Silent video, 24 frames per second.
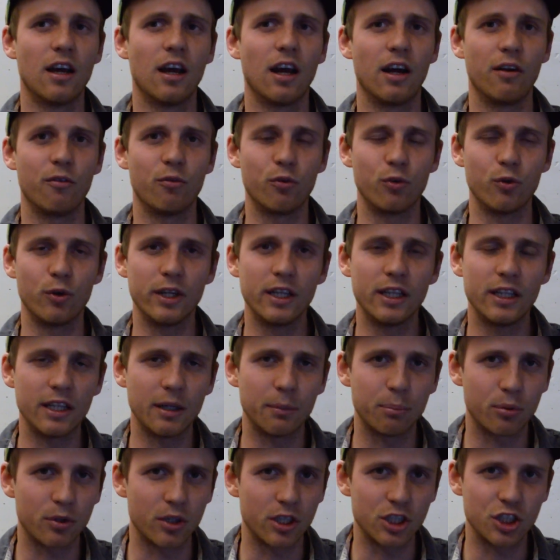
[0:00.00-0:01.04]
I've really
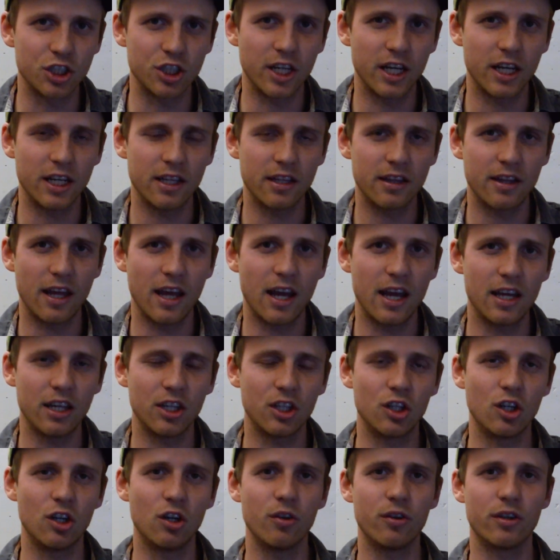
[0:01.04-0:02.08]
appreciated that.
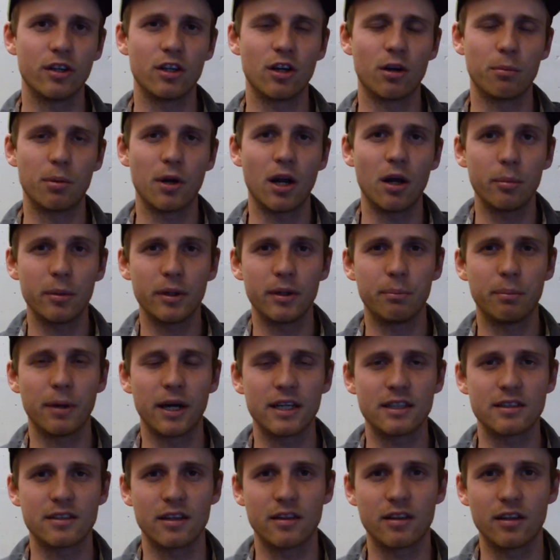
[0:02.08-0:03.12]
You know, there are probably
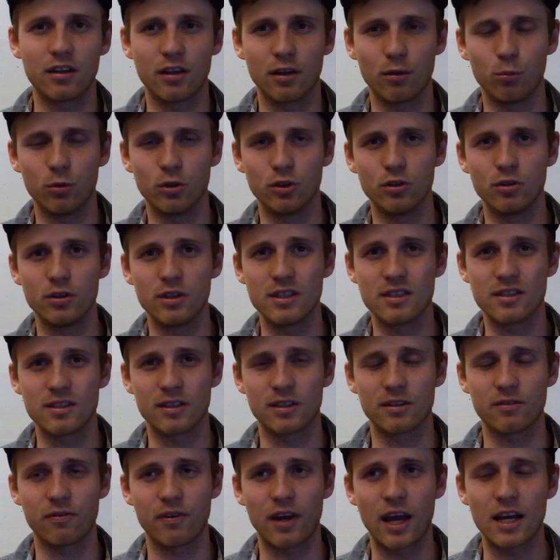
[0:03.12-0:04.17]
bikes out there that will do these
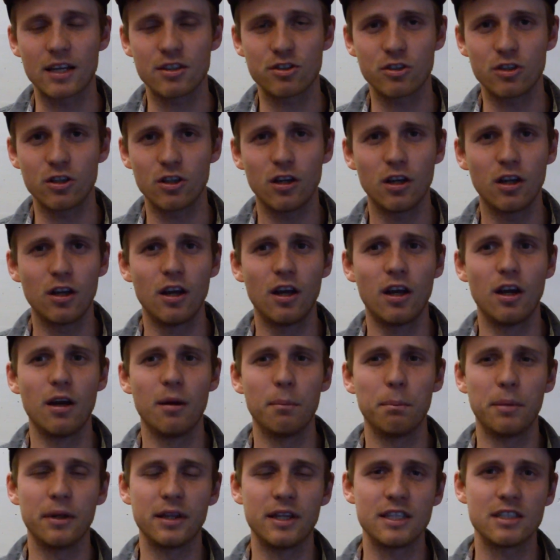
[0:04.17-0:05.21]
things faster,
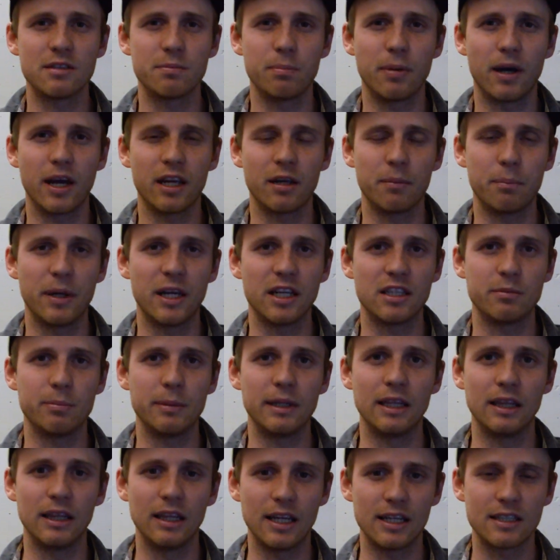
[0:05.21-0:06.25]
but this bike makes me
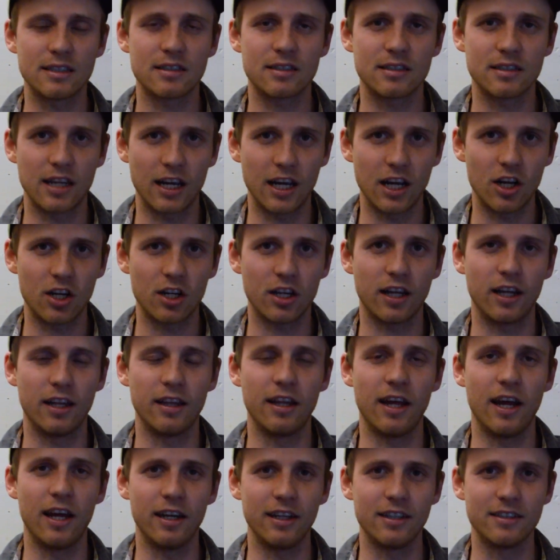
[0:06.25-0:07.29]
less scared, and
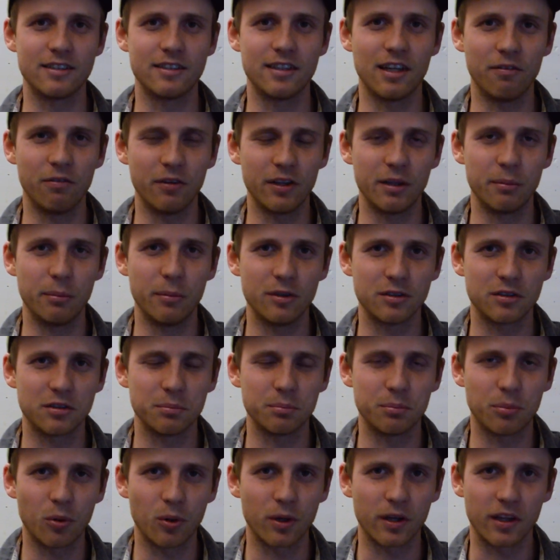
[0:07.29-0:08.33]
that is definitely the most
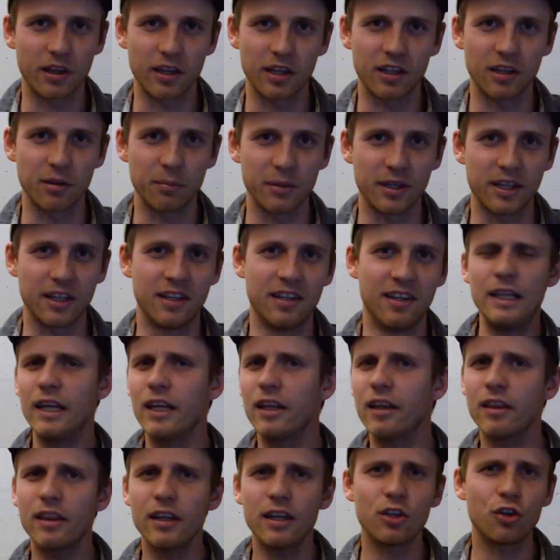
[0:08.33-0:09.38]
important thing to me. The
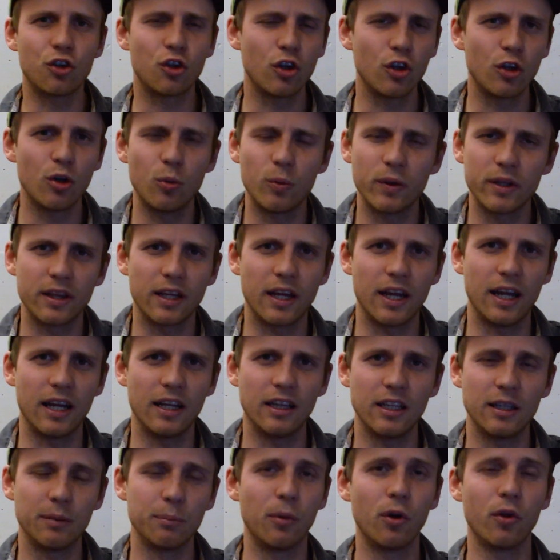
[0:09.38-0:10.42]
other thing too with the
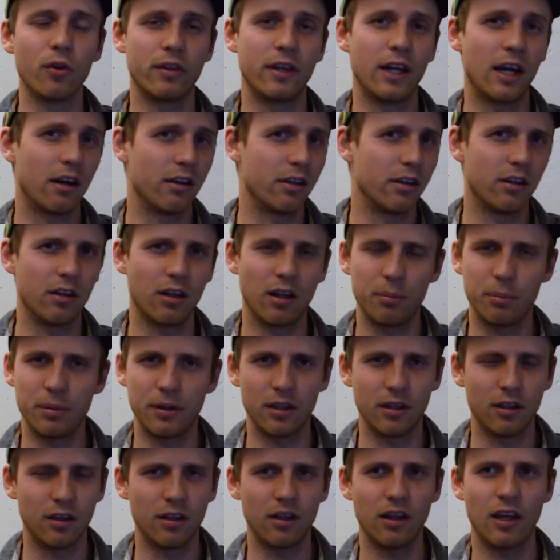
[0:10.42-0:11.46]
handling, both downhill,
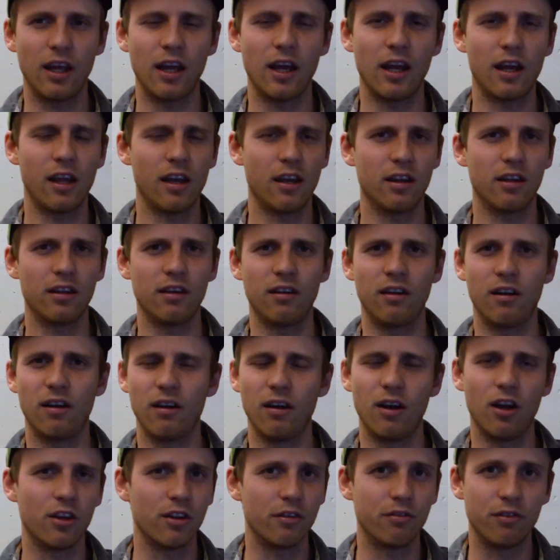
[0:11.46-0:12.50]
uphill, and
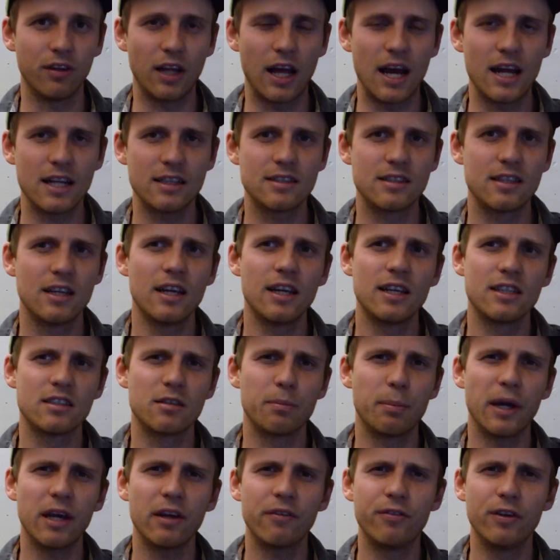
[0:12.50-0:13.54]
on the flats, is the
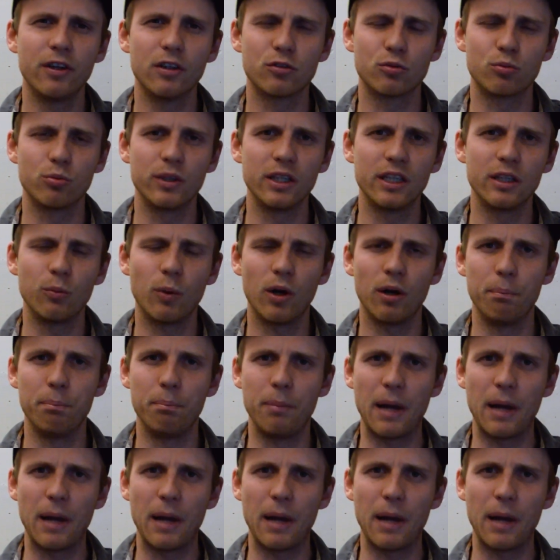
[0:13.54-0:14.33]
bike feels really well